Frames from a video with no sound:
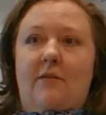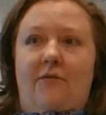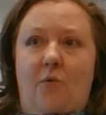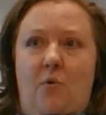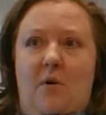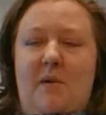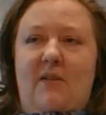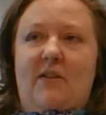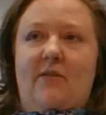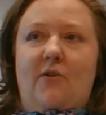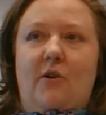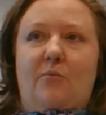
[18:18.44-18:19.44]
form of
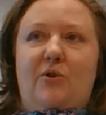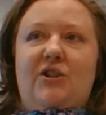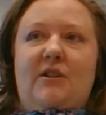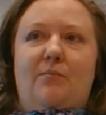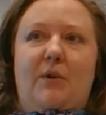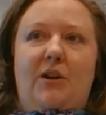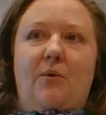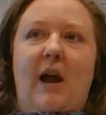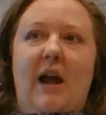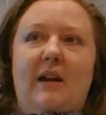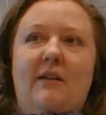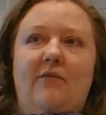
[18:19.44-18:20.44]
the verb, which is when you
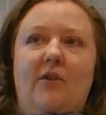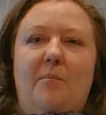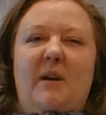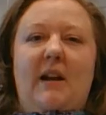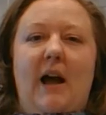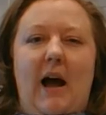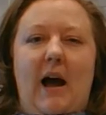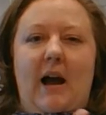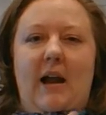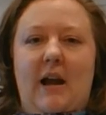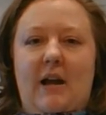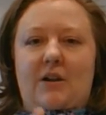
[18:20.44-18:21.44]
end a verb in
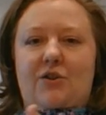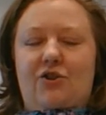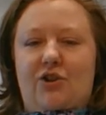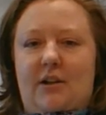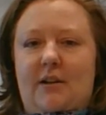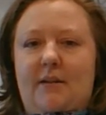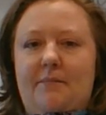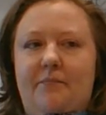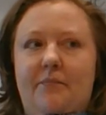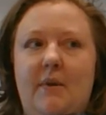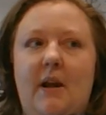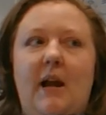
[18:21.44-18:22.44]
ing.
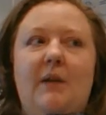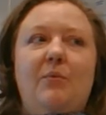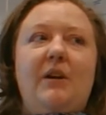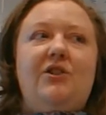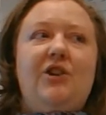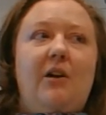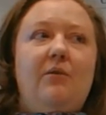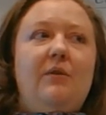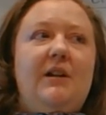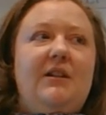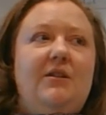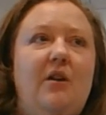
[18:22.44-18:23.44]
And we
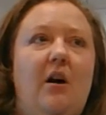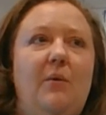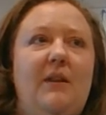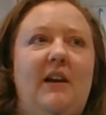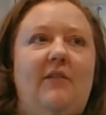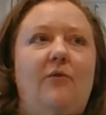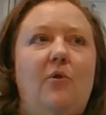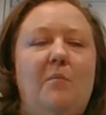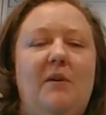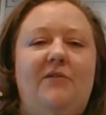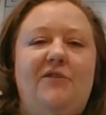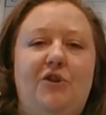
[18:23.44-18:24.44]
generally start with a form
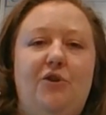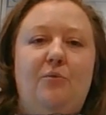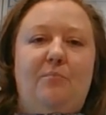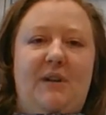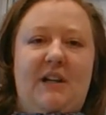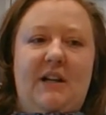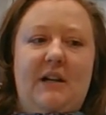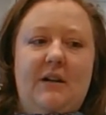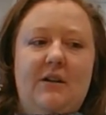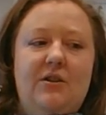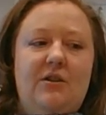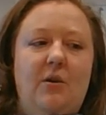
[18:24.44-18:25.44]
of to be.
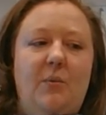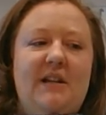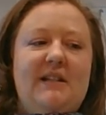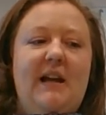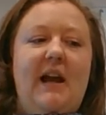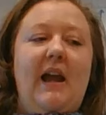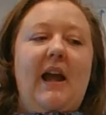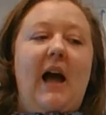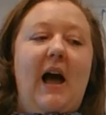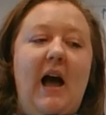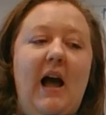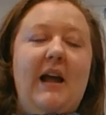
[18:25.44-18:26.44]
So we say,
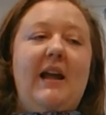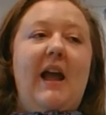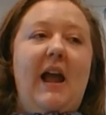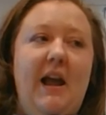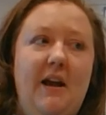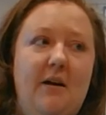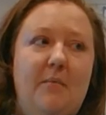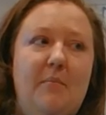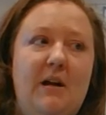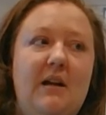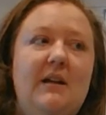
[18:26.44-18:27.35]
I am